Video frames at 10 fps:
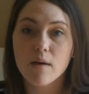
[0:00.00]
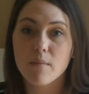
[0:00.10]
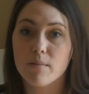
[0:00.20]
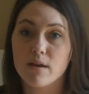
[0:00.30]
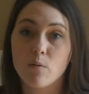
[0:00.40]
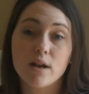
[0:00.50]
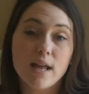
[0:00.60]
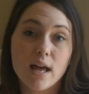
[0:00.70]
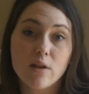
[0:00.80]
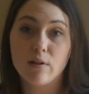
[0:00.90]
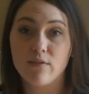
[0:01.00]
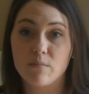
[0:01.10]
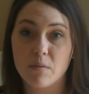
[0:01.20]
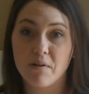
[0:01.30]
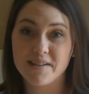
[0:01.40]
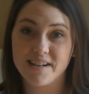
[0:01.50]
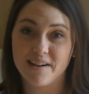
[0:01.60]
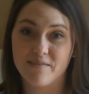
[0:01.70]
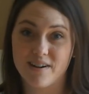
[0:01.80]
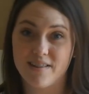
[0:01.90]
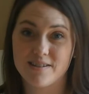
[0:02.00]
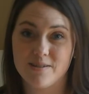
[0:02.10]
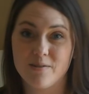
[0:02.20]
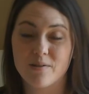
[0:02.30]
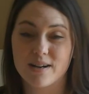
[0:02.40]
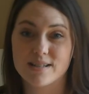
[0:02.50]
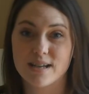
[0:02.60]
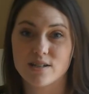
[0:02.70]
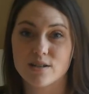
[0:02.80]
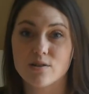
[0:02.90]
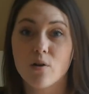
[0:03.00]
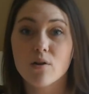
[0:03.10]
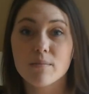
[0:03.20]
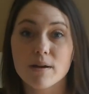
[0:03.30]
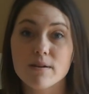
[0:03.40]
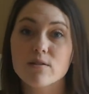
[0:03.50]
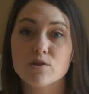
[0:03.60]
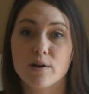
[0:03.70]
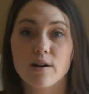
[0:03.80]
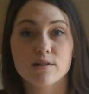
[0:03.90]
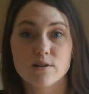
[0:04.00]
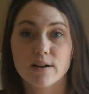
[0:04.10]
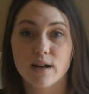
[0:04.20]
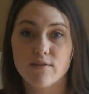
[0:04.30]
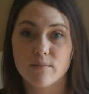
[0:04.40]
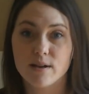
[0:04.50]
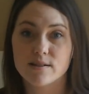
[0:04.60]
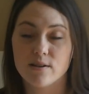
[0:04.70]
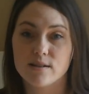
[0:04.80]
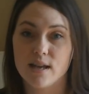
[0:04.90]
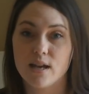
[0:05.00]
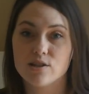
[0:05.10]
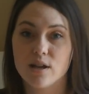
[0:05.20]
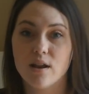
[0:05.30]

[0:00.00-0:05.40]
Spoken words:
Maybe one day you'll even be president of one of the student organizations, or maybe you'll join our Student Government Association.